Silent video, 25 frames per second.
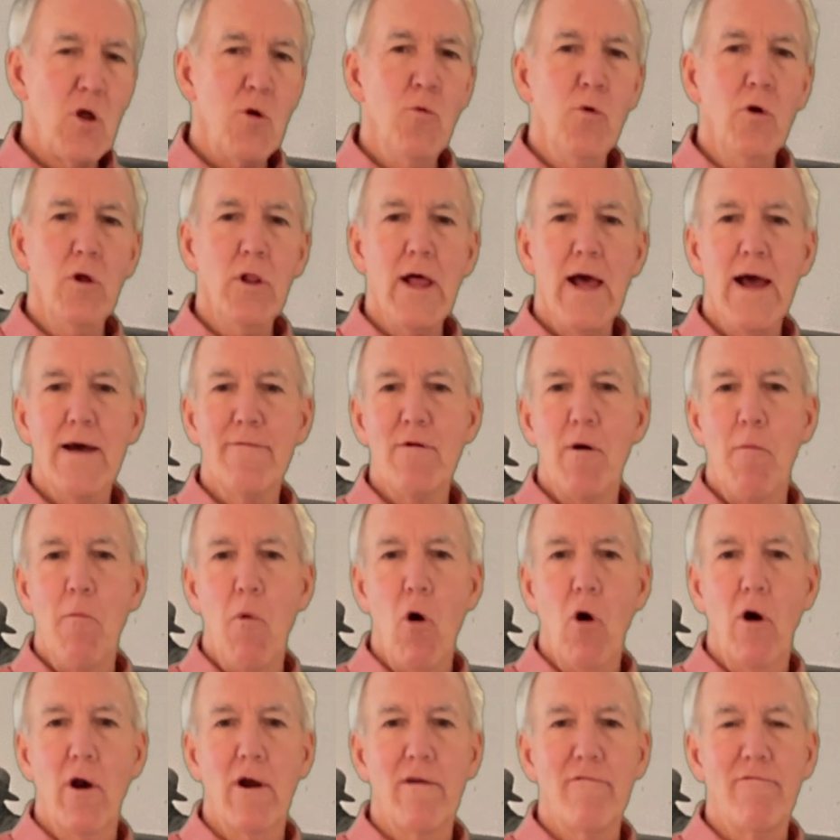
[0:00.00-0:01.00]
We'll have a
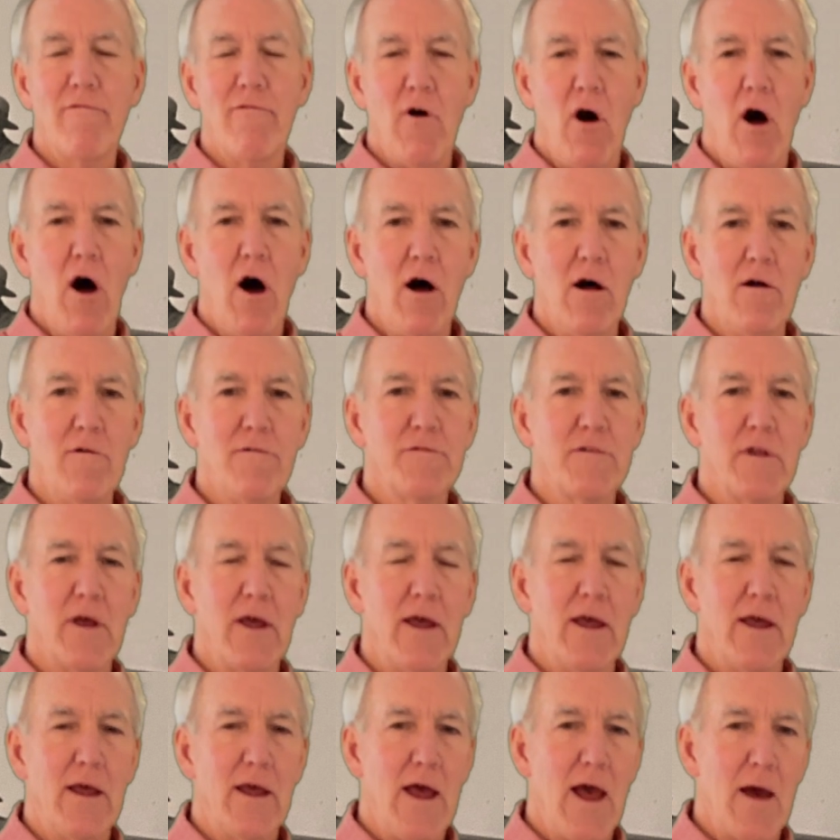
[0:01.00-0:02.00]
more involved
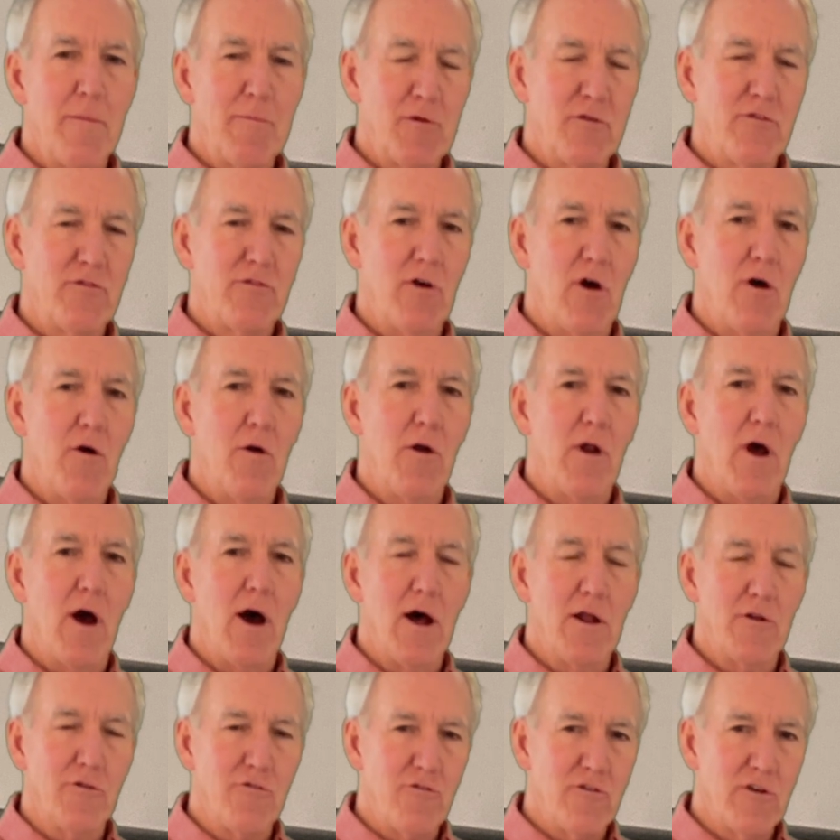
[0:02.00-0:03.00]
episode
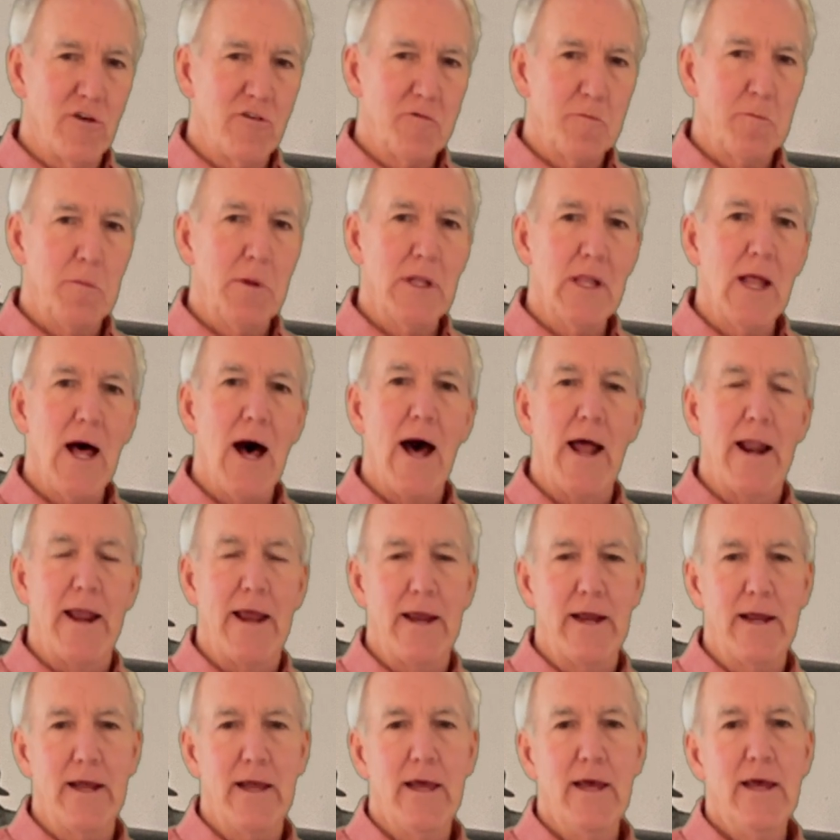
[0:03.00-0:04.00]
on just
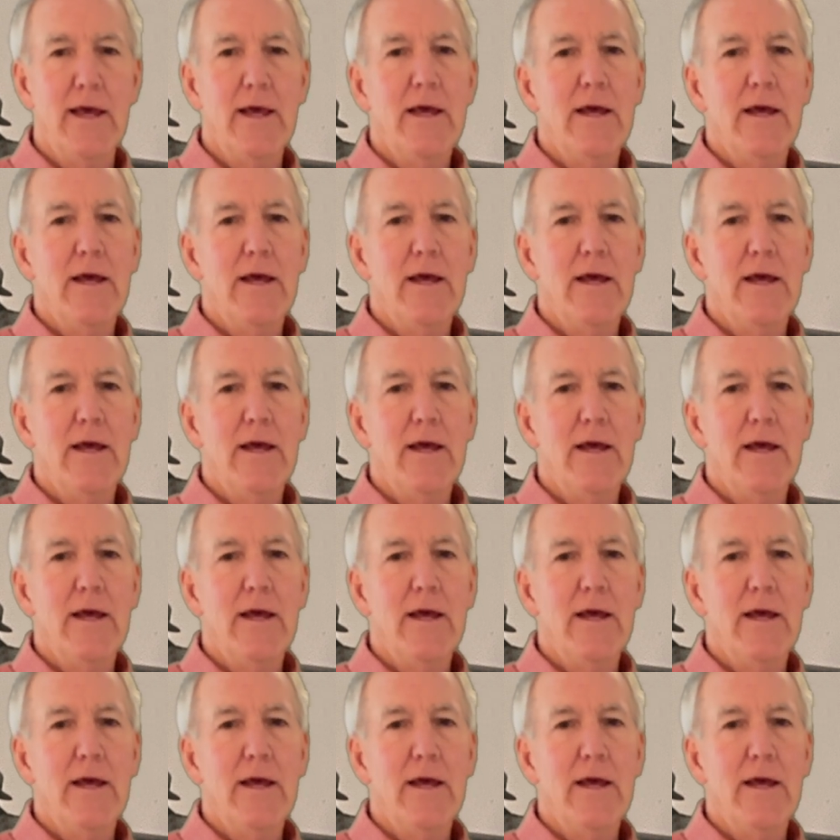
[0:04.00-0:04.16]
plotting,